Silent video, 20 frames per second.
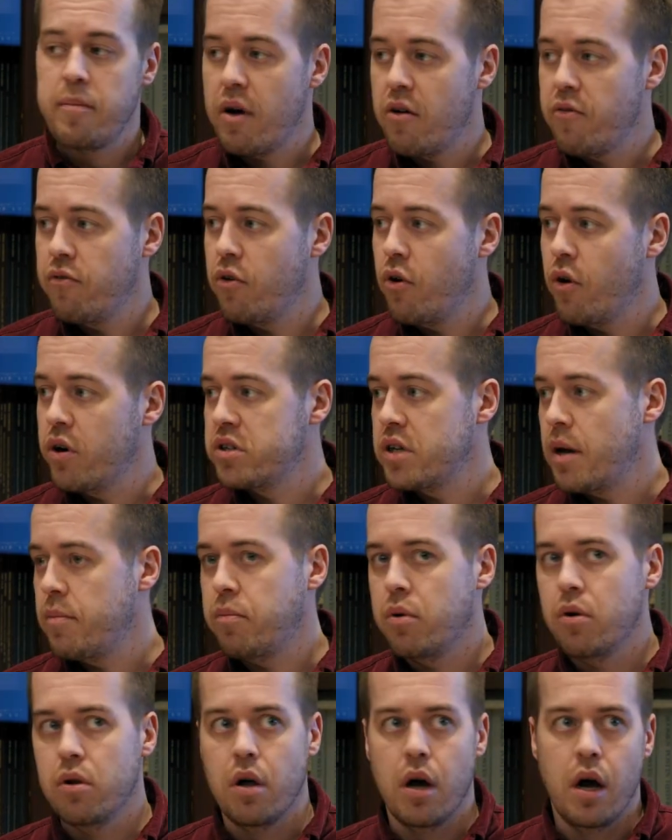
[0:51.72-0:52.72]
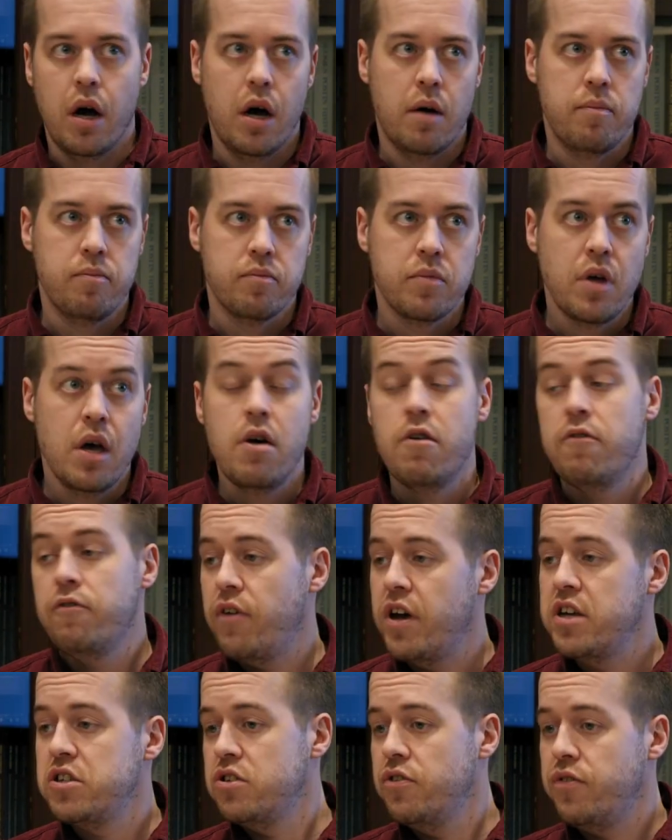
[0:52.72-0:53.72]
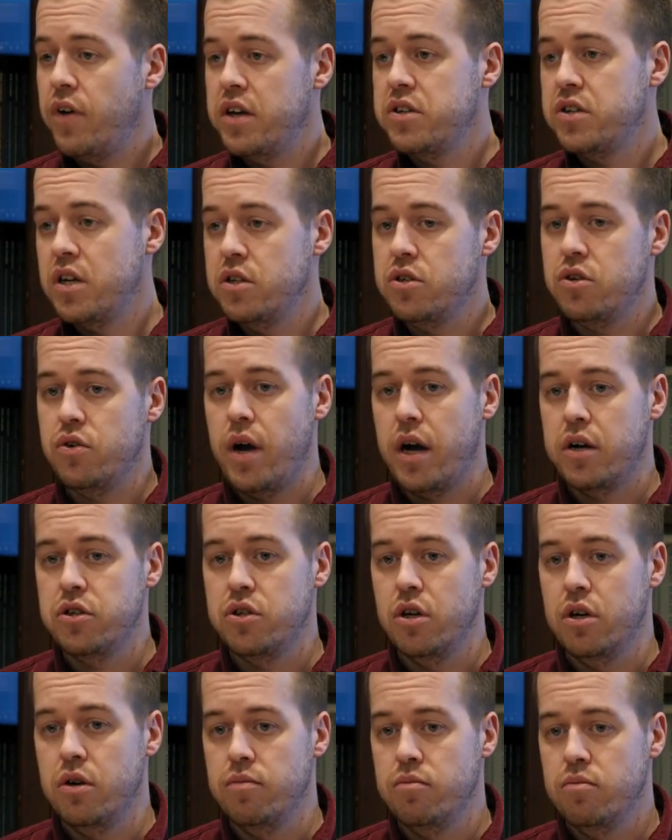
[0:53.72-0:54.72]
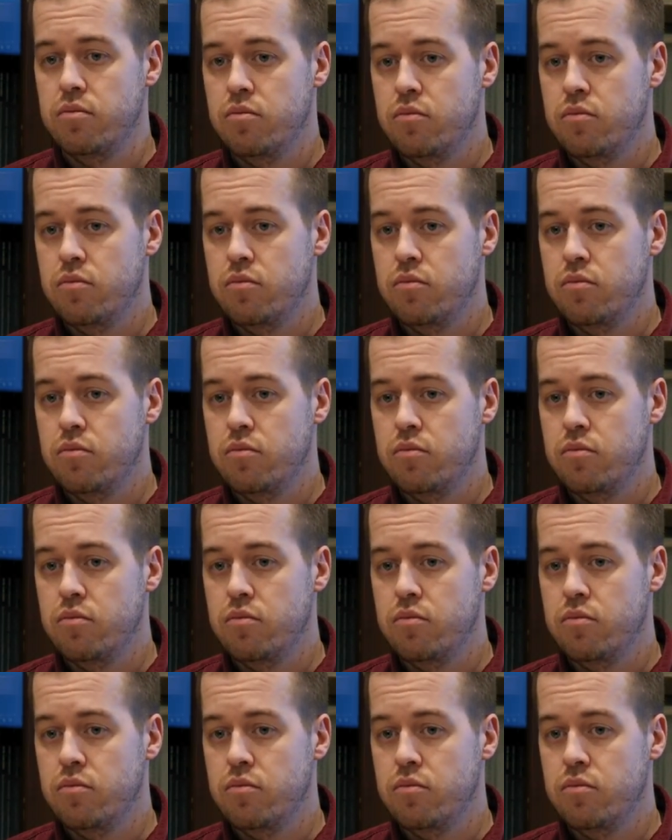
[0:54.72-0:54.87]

about, for example, face-to-face interaction.